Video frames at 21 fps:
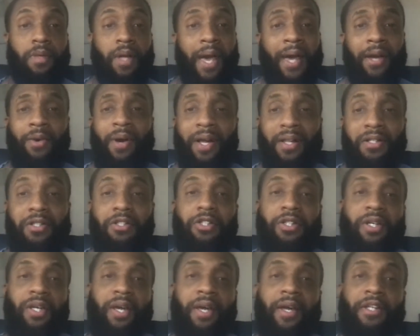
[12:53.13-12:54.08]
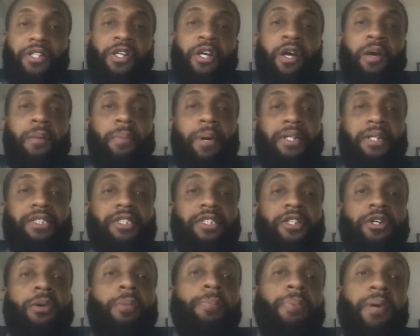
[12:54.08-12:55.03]
I don't have to cook cakes, but I
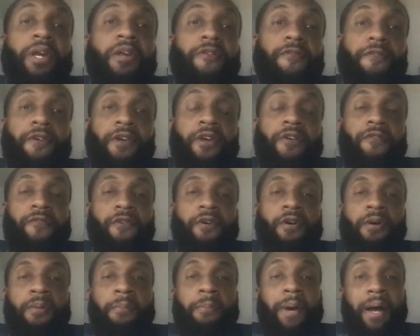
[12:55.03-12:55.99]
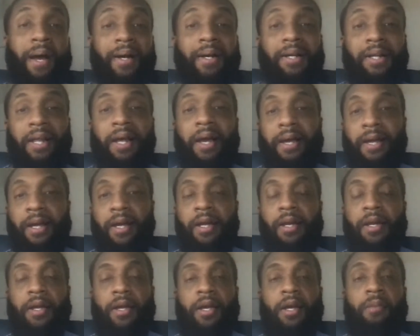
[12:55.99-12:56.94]
still benefit from my client